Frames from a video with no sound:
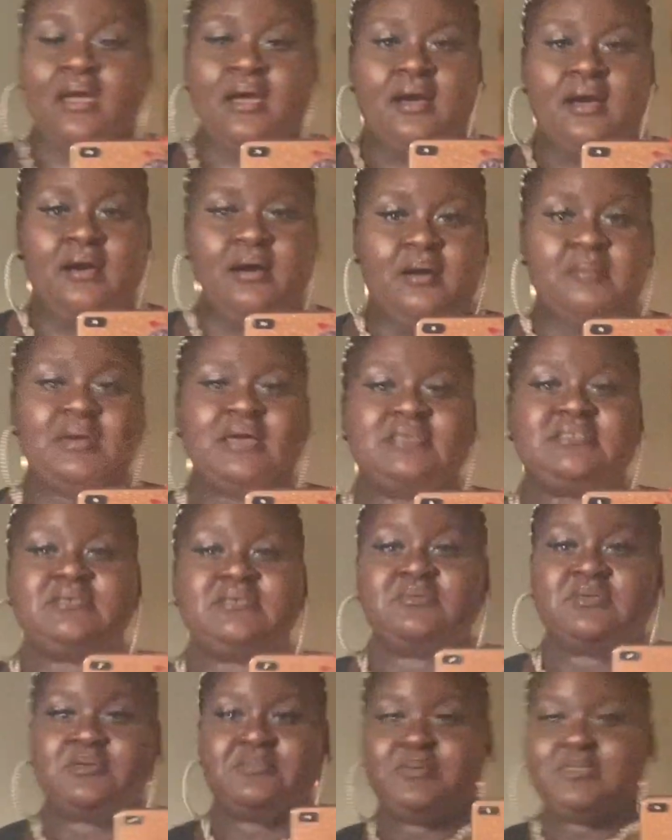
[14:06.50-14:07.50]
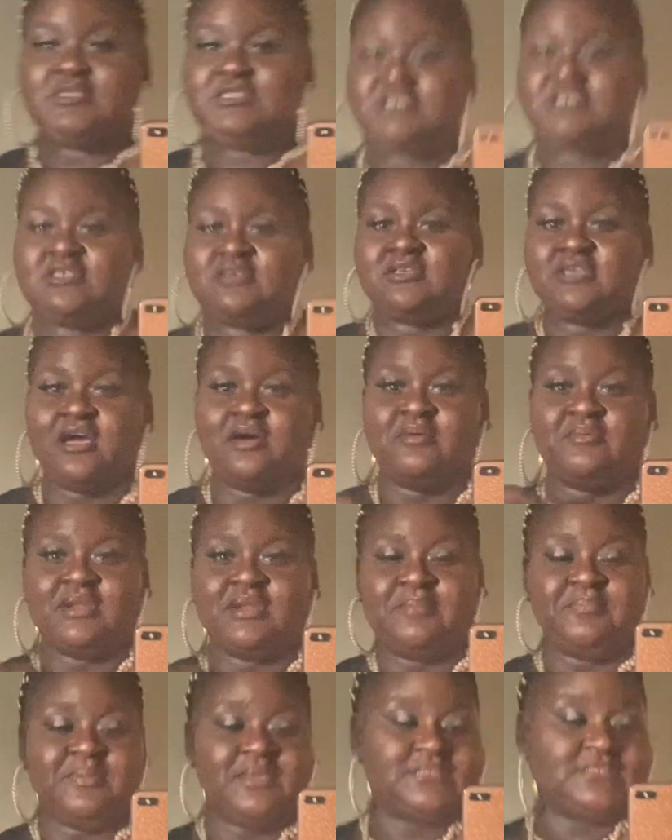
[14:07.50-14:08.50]
I did want to show y'all what I
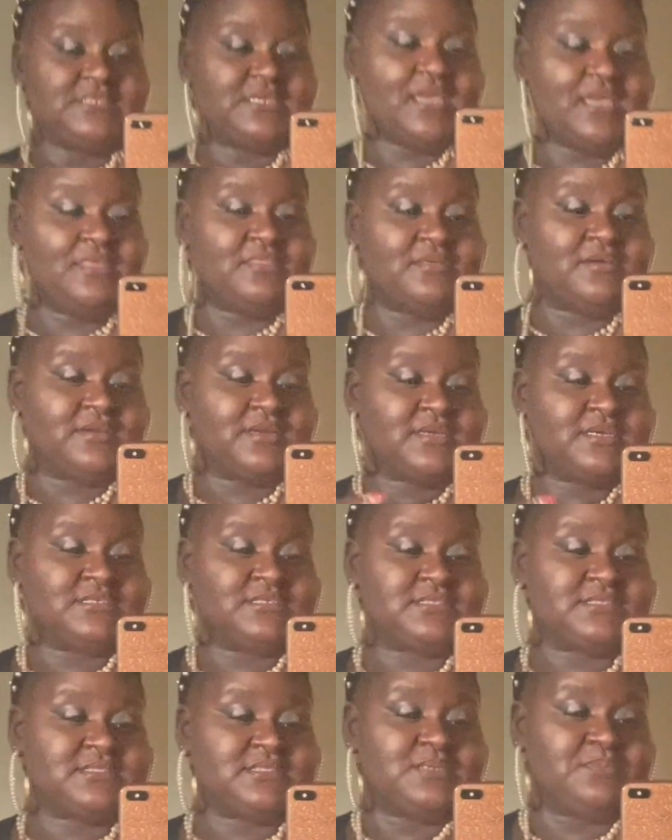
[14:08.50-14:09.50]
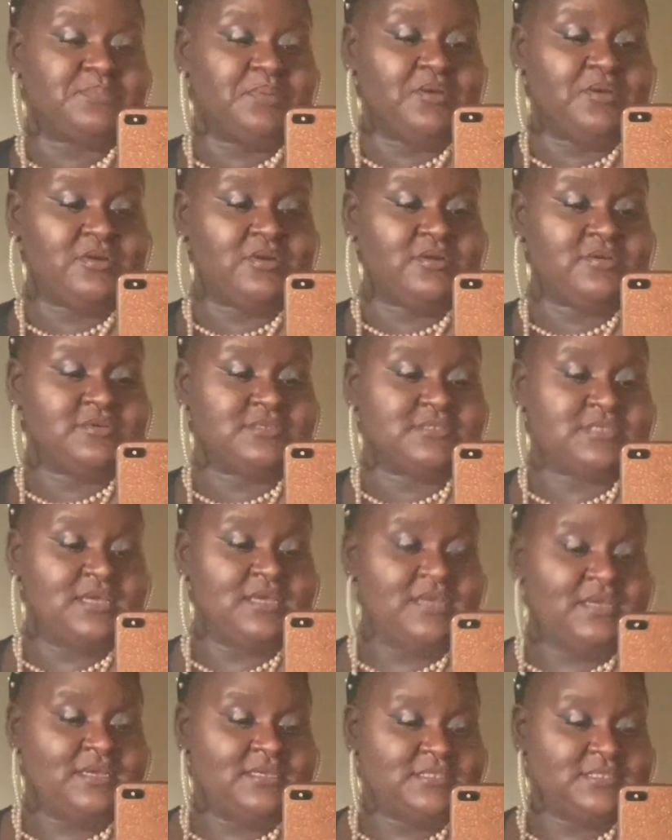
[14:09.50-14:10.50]
put together, because the pearls,
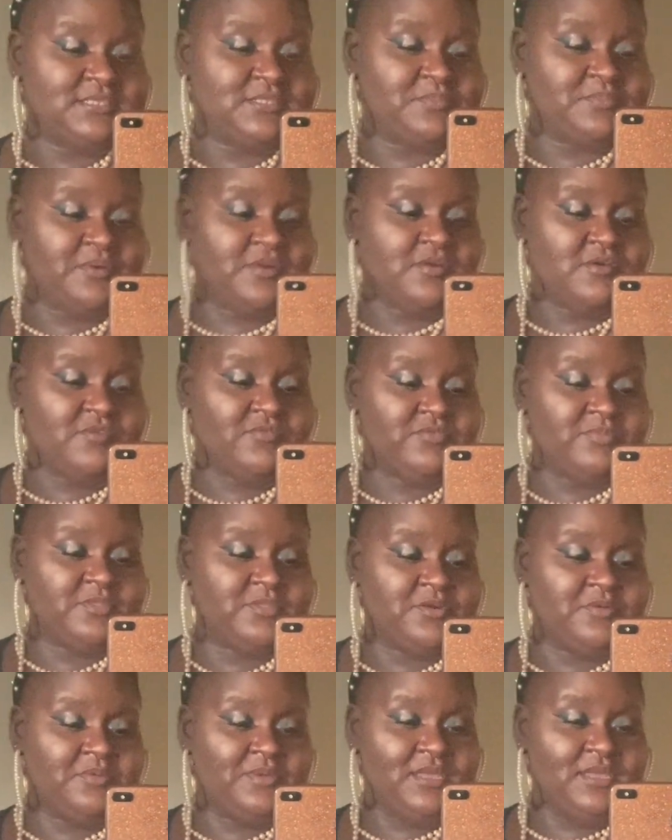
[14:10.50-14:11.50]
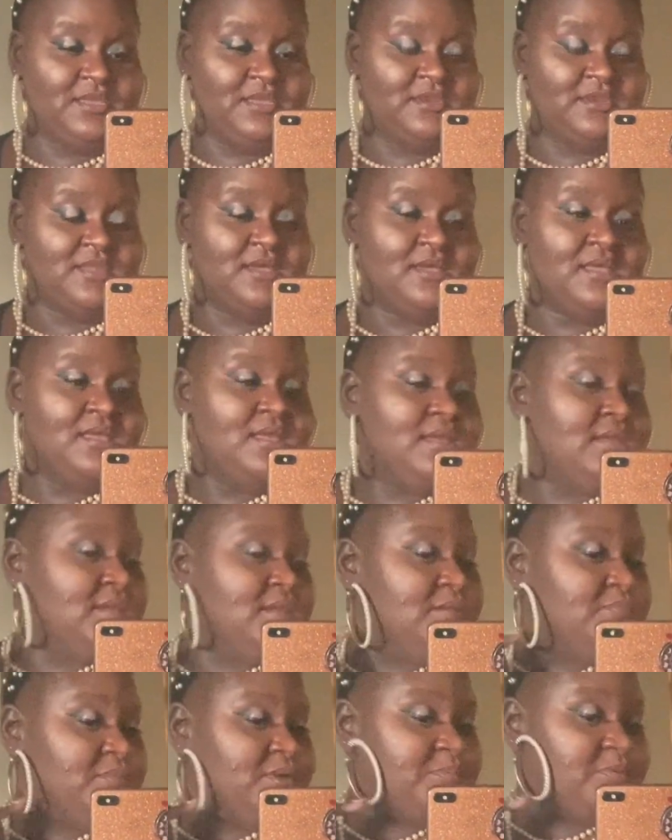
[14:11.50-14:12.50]
see the pearl from the queen,
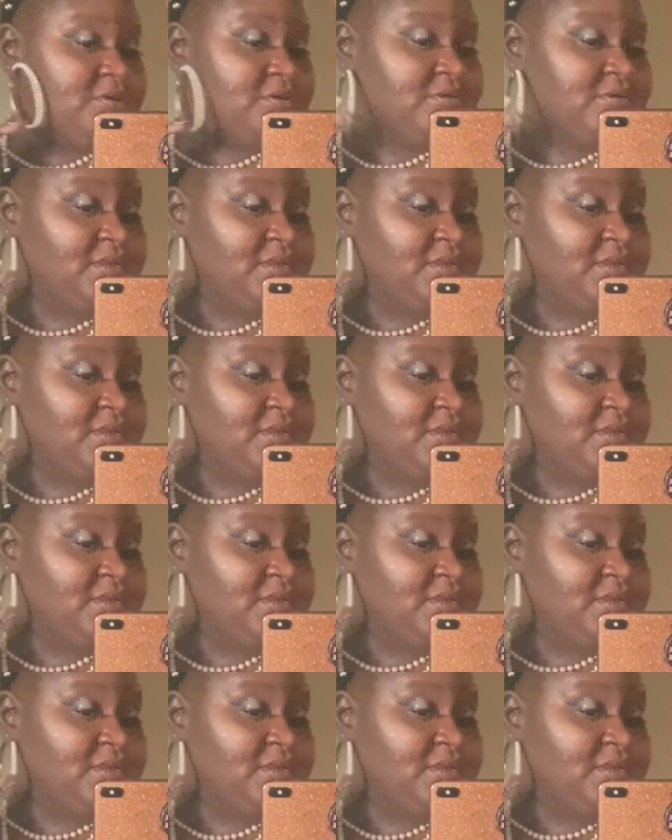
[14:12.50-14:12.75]
and my pearl